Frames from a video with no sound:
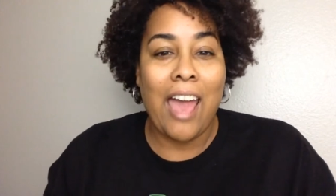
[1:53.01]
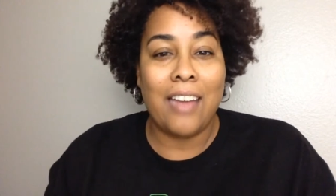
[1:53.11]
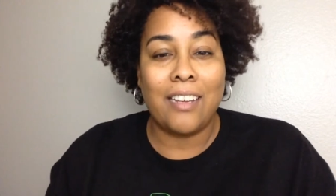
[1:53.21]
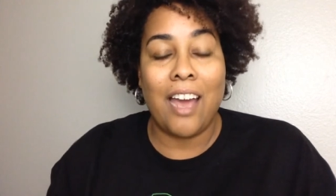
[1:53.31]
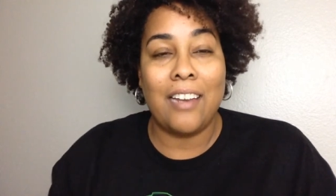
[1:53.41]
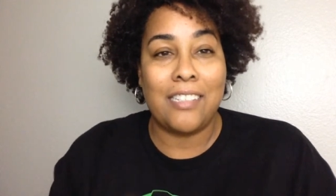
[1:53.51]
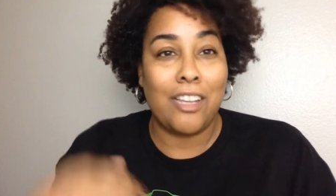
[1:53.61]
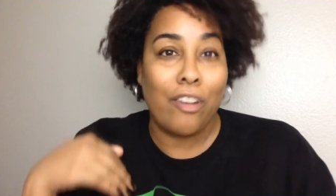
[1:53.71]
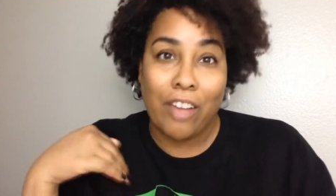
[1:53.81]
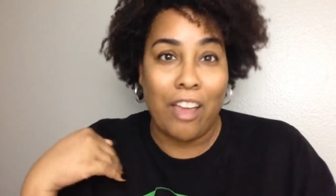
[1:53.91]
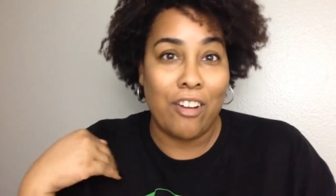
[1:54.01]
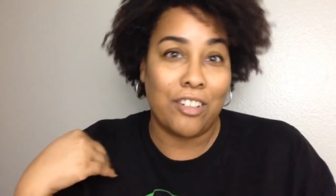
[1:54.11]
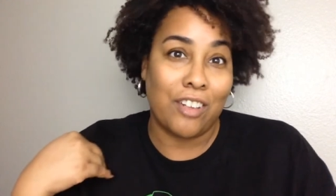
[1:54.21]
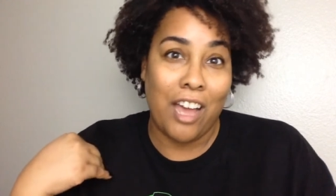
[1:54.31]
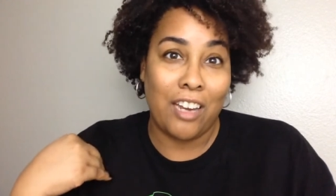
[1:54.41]
and kind of see her
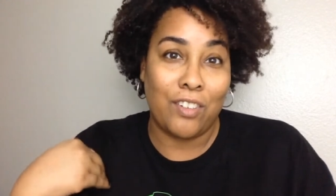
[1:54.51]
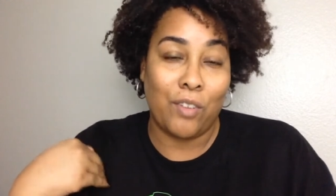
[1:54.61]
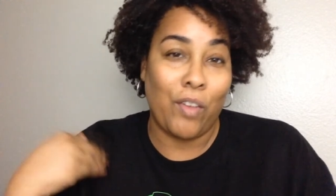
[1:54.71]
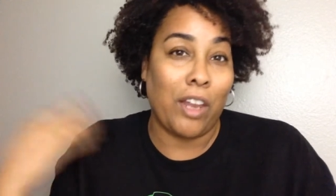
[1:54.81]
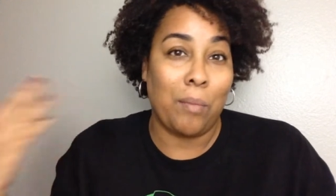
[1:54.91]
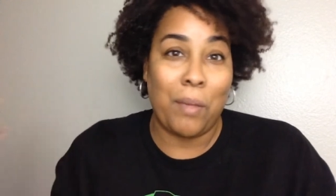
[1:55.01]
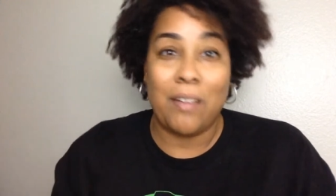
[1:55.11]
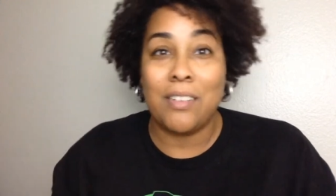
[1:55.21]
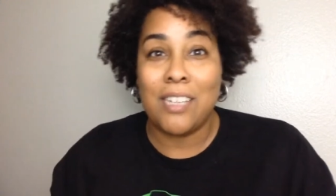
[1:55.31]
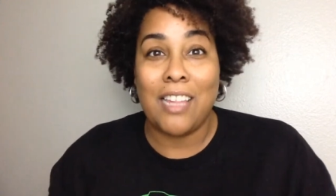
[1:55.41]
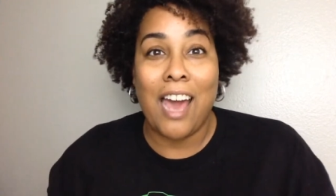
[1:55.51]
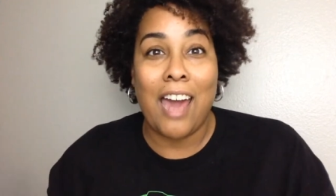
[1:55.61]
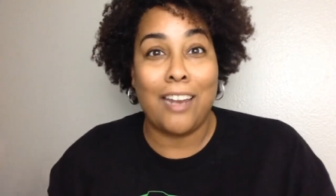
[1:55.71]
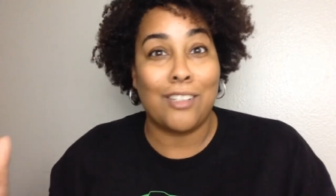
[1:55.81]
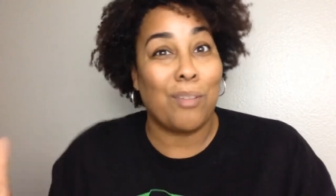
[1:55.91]
character kind of develop into
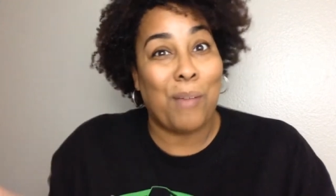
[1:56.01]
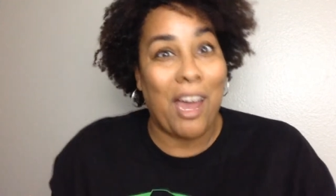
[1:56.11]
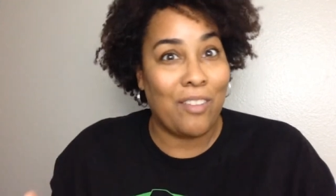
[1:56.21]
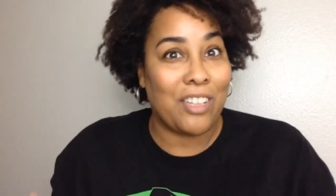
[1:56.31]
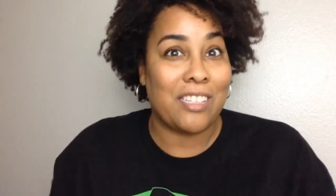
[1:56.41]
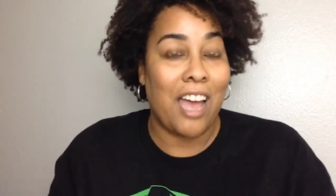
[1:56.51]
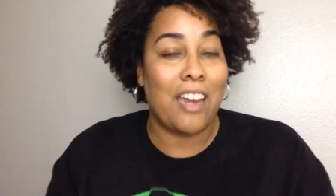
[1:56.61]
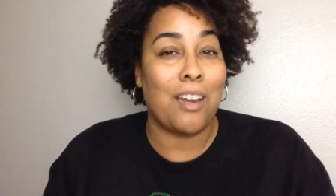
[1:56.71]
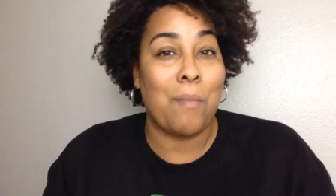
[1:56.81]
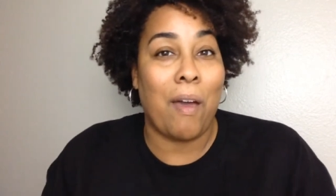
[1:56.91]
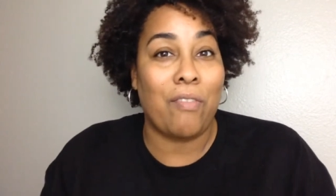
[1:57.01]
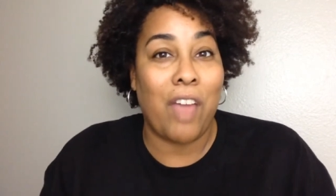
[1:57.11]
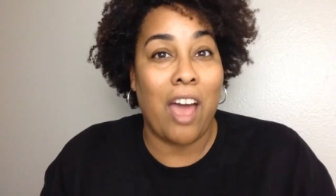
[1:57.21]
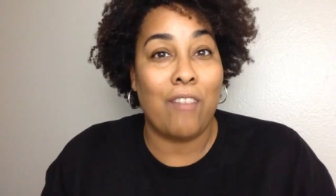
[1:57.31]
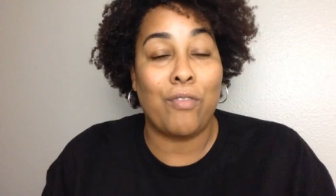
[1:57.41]
that. And so I'm kind of excited about
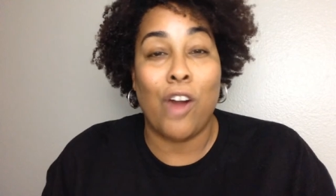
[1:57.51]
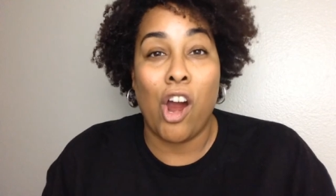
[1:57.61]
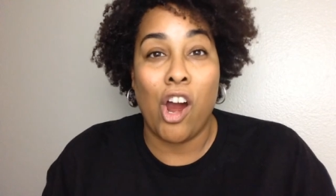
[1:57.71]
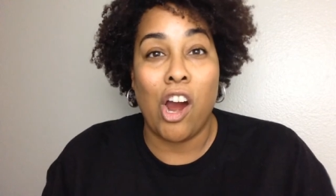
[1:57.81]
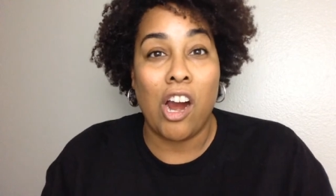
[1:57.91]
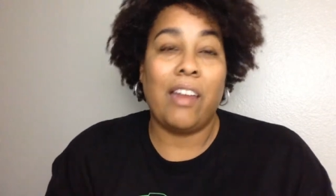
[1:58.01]
that for her.